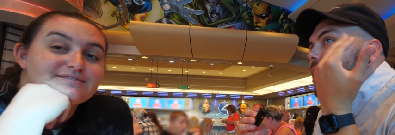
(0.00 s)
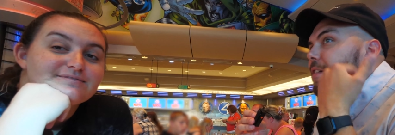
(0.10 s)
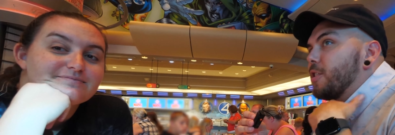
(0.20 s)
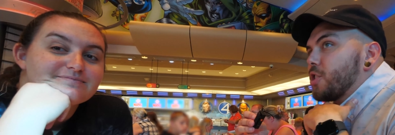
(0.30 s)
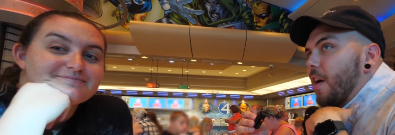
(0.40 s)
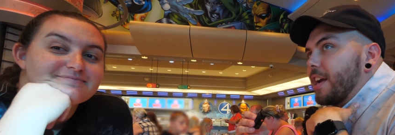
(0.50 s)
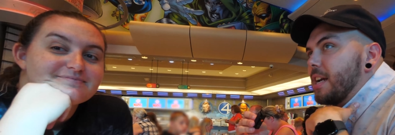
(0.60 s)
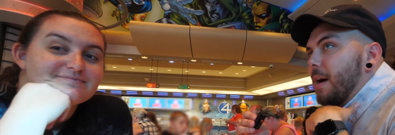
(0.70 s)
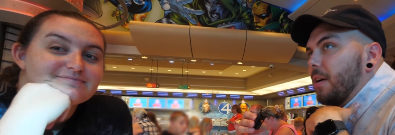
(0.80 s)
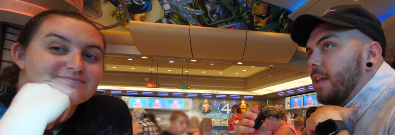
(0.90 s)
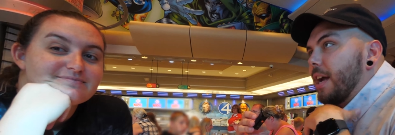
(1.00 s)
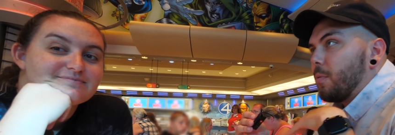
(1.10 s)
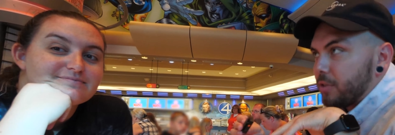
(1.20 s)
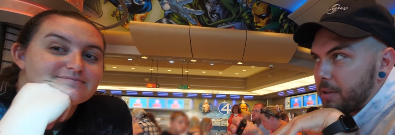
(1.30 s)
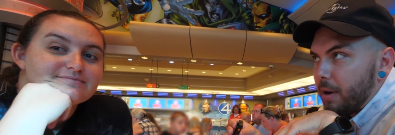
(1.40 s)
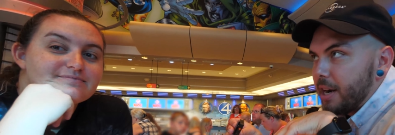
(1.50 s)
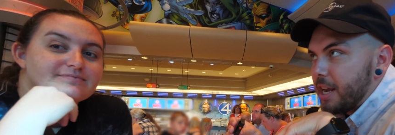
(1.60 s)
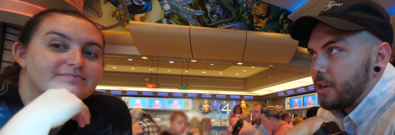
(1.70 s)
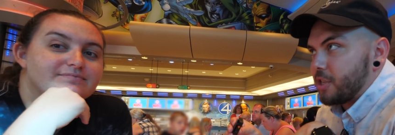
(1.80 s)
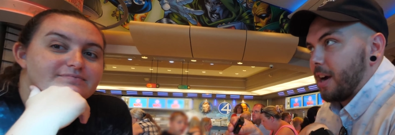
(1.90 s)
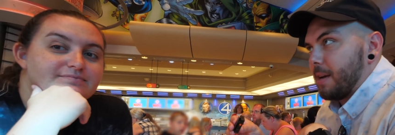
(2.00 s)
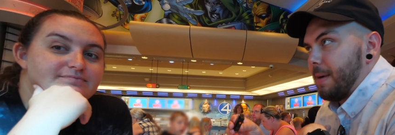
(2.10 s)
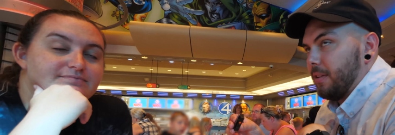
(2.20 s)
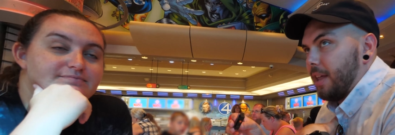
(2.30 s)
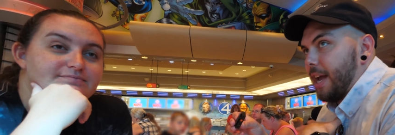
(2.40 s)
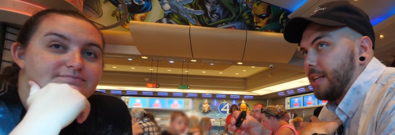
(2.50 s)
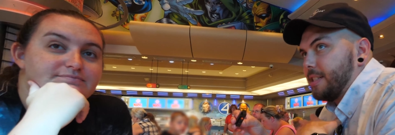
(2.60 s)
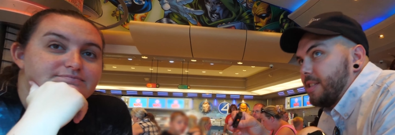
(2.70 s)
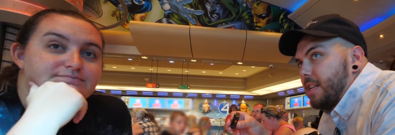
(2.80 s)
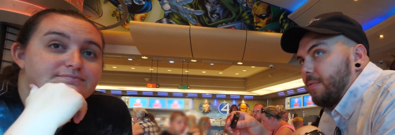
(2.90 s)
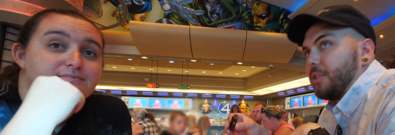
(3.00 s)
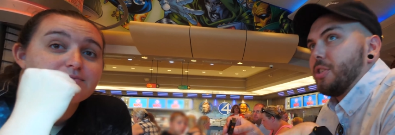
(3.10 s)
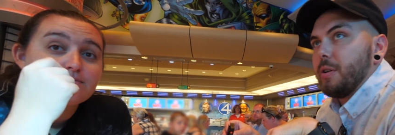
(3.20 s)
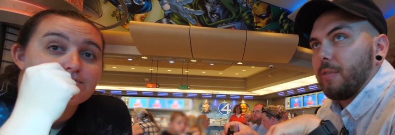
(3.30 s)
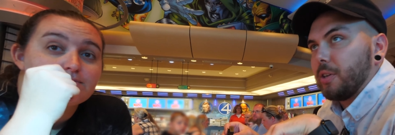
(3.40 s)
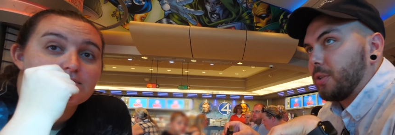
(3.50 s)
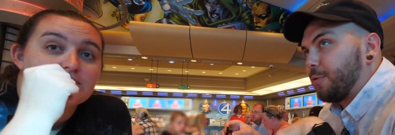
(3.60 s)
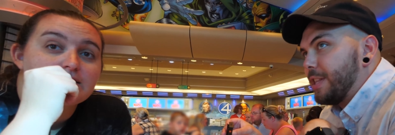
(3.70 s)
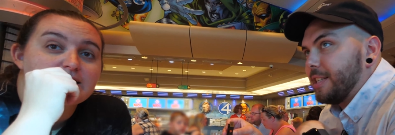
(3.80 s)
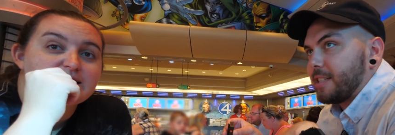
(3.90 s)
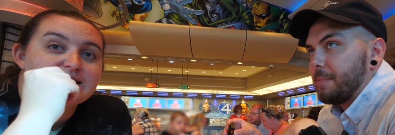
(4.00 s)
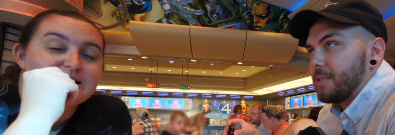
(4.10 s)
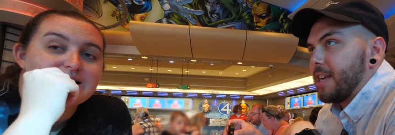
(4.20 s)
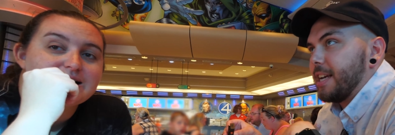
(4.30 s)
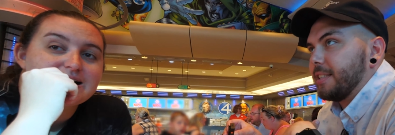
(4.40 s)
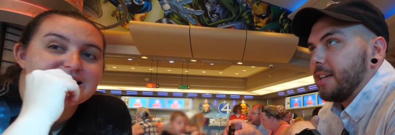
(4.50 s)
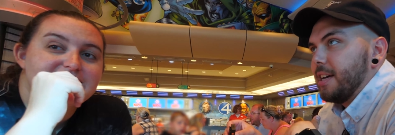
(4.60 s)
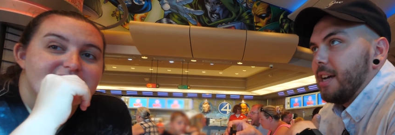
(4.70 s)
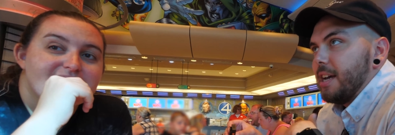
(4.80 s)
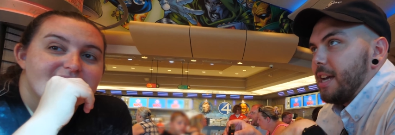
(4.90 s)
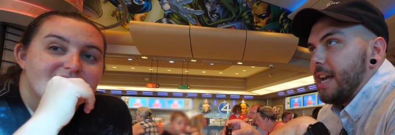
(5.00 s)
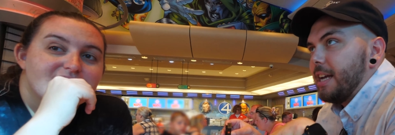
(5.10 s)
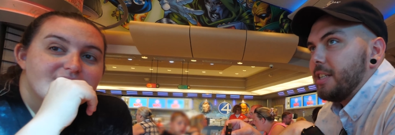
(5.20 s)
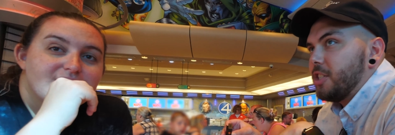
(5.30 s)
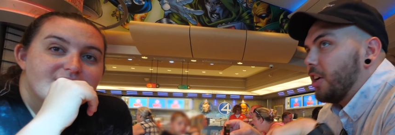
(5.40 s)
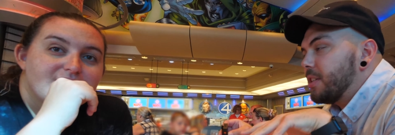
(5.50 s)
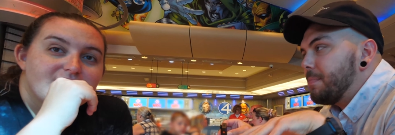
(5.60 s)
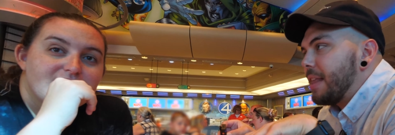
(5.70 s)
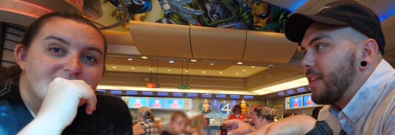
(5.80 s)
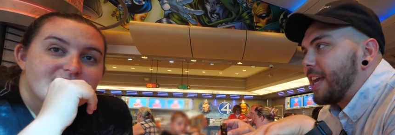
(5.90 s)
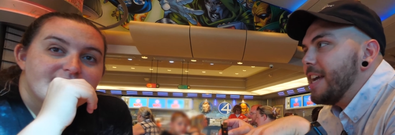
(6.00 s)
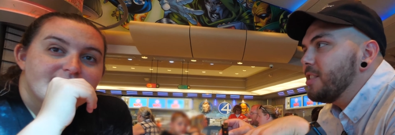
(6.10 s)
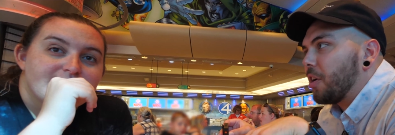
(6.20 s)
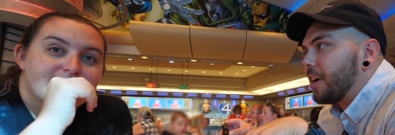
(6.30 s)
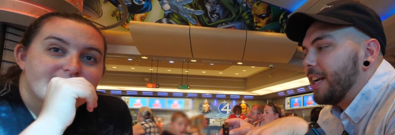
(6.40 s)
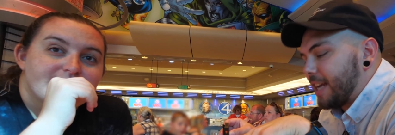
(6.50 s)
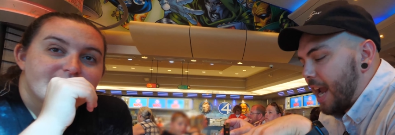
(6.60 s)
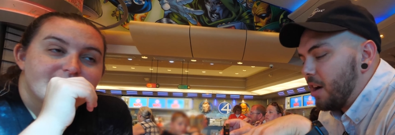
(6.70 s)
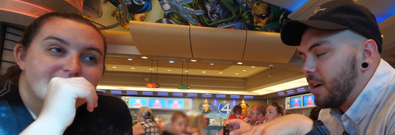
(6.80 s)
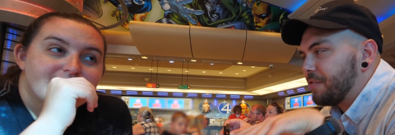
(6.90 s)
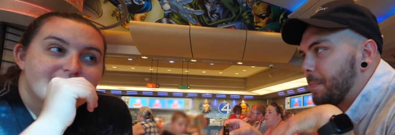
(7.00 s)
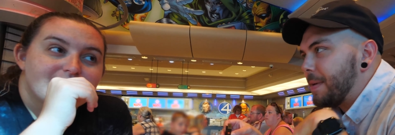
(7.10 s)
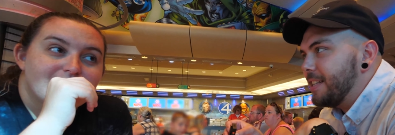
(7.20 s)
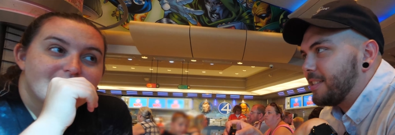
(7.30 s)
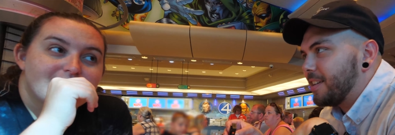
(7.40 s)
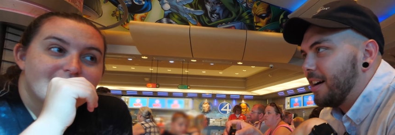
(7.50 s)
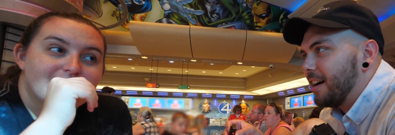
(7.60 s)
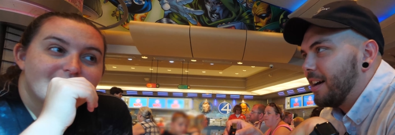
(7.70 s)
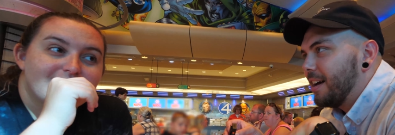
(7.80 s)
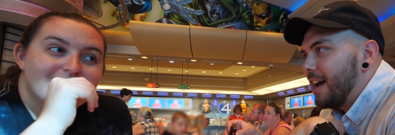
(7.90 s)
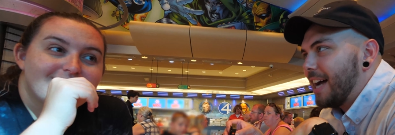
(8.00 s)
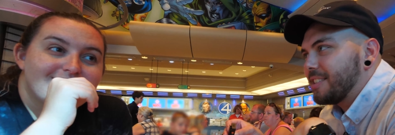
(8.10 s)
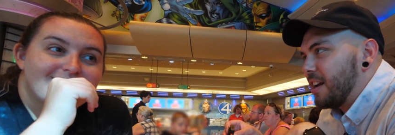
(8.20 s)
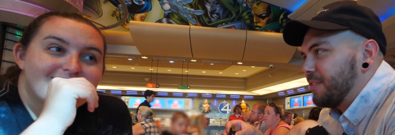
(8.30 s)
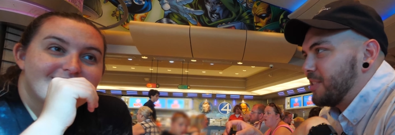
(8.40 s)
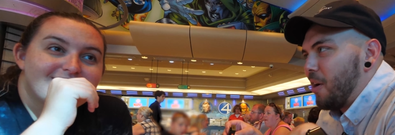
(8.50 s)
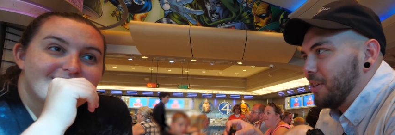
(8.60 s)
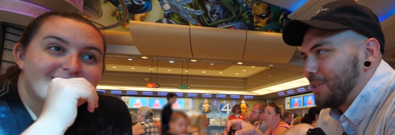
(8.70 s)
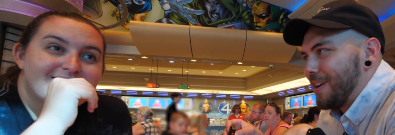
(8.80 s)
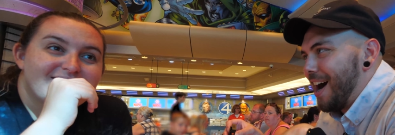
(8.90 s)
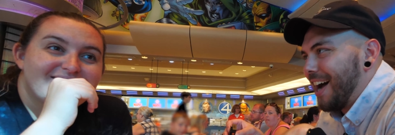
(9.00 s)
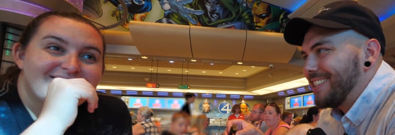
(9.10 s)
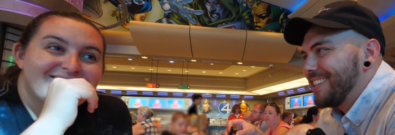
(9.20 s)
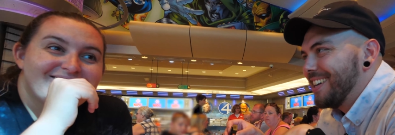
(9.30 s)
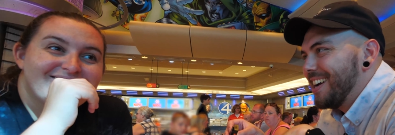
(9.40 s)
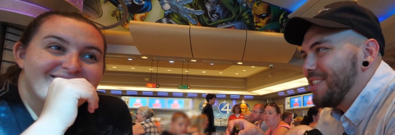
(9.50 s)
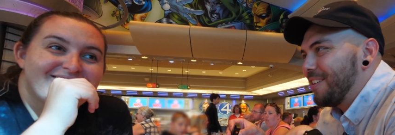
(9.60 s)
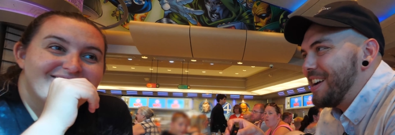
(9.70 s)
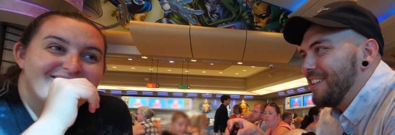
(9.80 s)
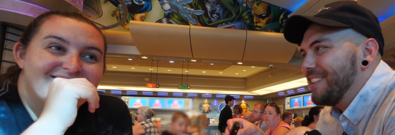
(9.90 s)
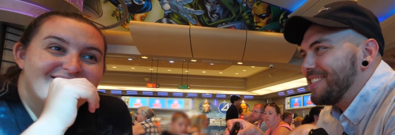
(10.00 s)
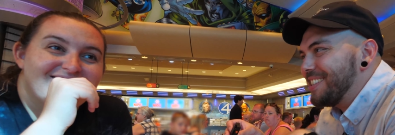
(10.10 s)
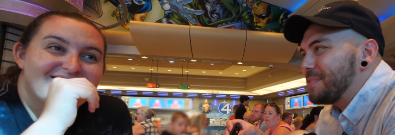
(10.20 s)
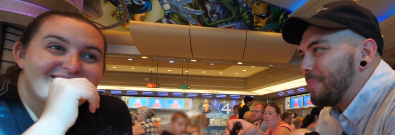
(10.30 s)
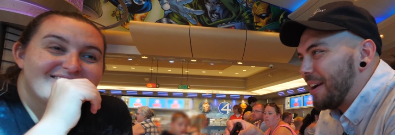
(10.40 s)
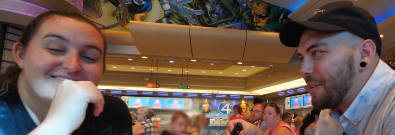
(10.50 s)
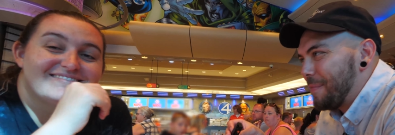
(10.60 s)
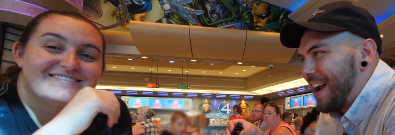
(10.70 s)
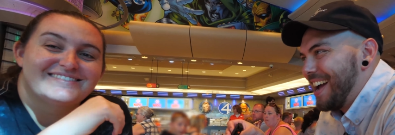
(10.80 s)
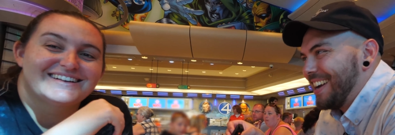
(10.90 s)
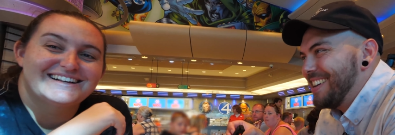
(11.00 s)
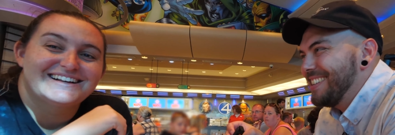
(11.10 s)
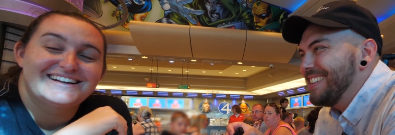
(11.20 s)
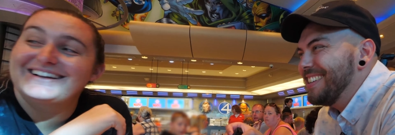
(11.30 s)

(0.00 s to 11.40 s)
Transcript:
Speaker 1: if you're talking about like worth the money or you're talking about like Disney versus Universal for these types of things, it doesn't. The kids aren't going to care if the pizza has enough sauce or not. They're here to see Spider Man.